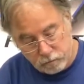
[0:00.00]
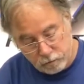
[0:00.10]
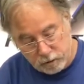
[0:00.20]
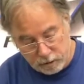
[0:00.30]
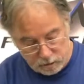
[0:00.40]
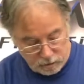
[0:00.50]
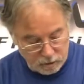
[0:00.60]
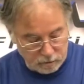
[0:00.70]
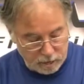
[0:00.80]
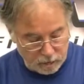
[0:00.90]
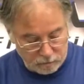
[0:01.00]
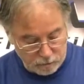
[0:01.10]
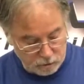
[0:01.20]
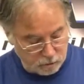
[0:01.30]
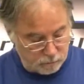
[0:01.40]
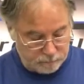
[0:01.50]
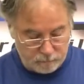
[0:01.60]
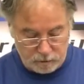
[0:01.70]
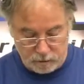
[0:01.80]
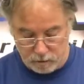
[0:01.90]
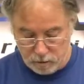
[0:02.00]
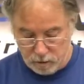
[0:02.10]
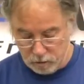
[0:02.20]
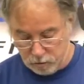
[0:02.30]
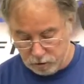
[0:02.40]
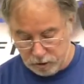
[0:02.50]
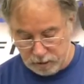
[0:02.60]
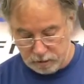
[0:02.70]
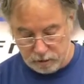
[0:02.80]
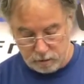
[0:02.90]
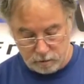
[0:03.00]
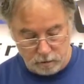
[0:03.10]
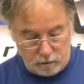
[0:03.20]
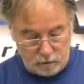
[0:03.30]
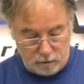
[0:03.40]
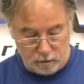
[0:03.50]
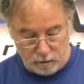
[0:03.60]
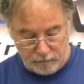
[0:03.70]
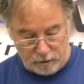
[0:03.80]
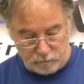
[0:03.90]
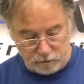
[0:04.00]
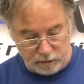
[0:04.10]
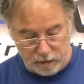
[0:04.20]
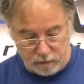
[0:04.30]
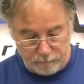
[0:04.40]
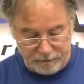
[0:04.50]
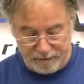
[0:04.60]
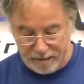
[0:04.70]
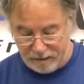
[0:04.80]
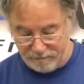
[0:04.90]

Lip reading: the 3/16 Allen wrench, to adjust this, and that will slide up and down.